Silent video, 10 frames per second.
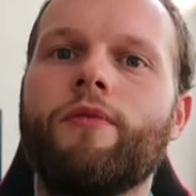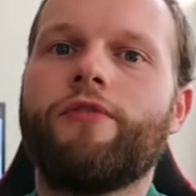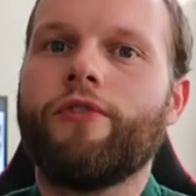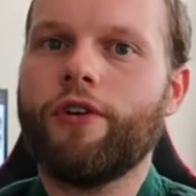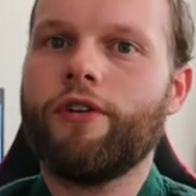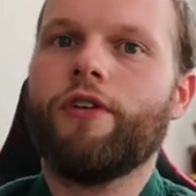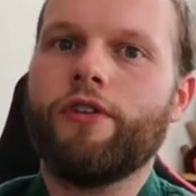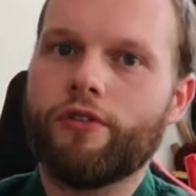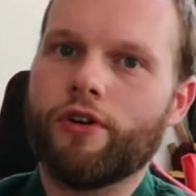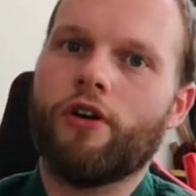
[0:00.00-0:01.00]
the
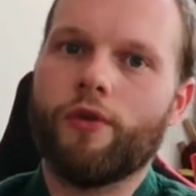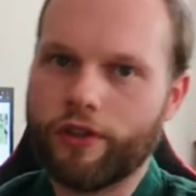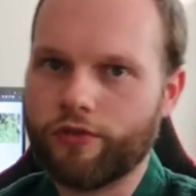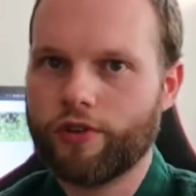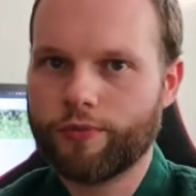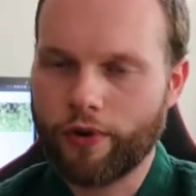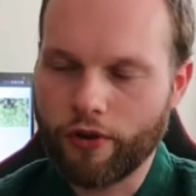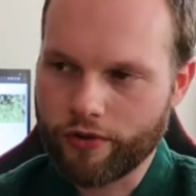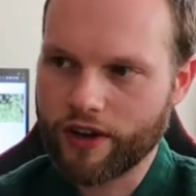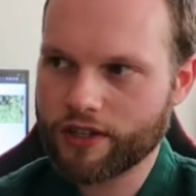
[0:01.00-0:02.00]
further you go into the
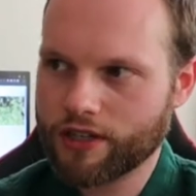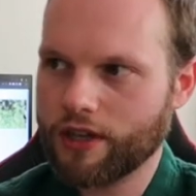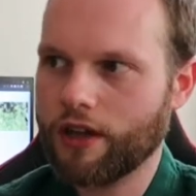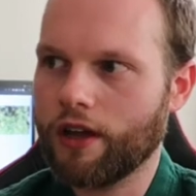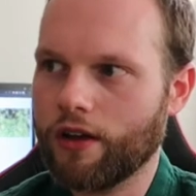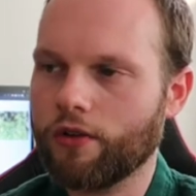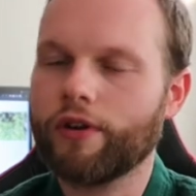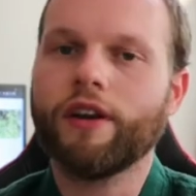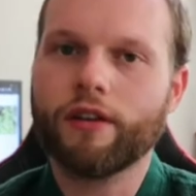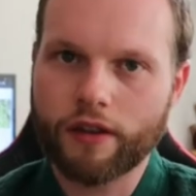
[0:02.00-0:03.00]
progress
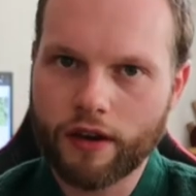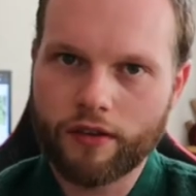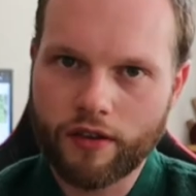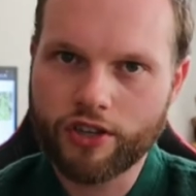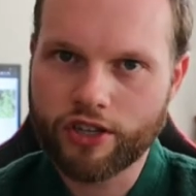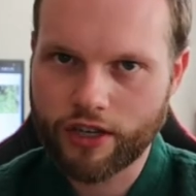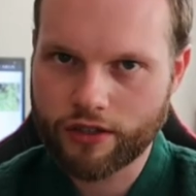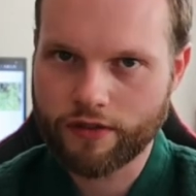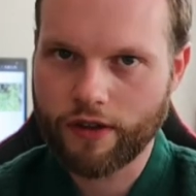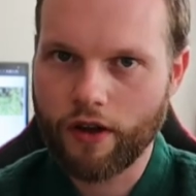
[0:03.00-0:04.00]
uh, or in, in, the
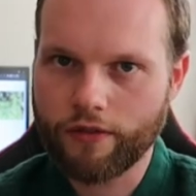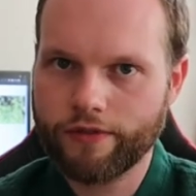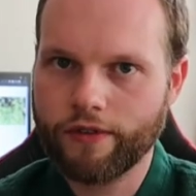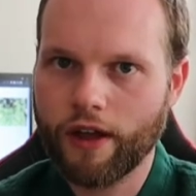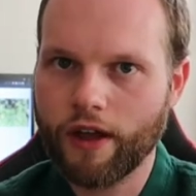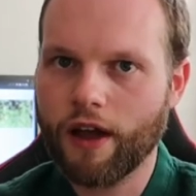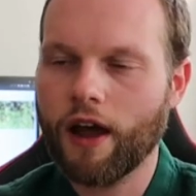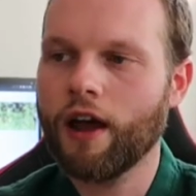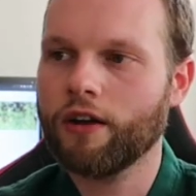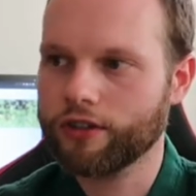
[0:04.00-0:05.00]
teachings of
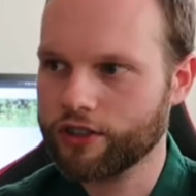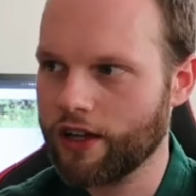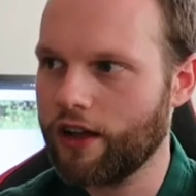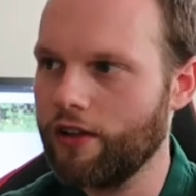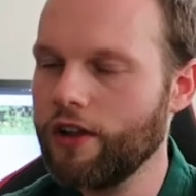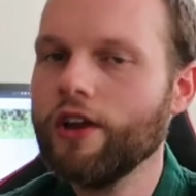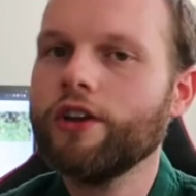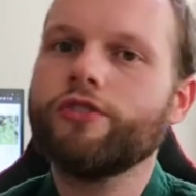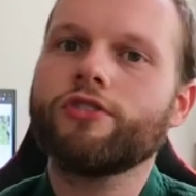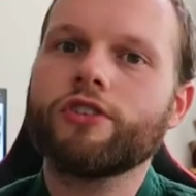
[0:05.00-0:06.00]
uh, our style,
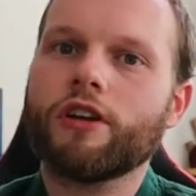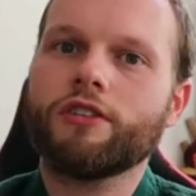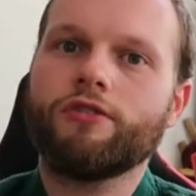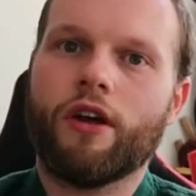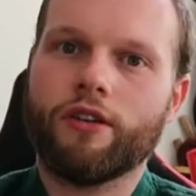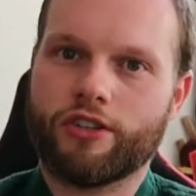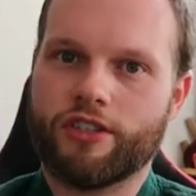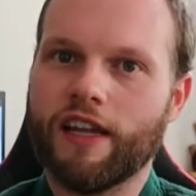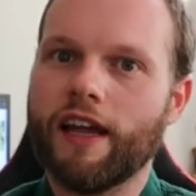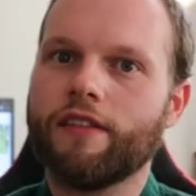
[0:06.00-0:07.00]
you start to
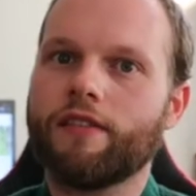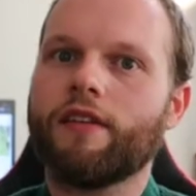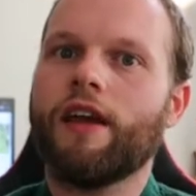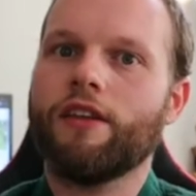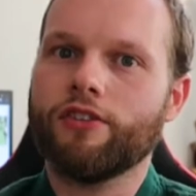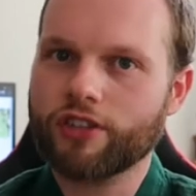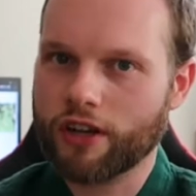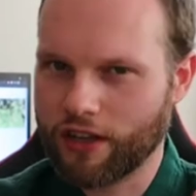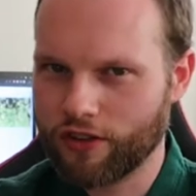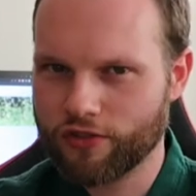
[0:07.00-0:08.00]
understand and
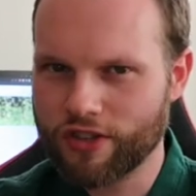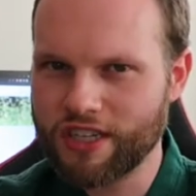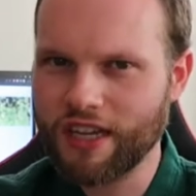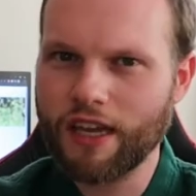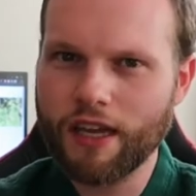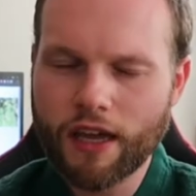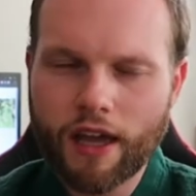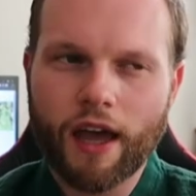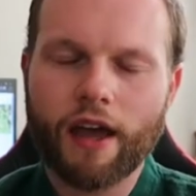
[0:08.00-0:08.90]
you're starting to see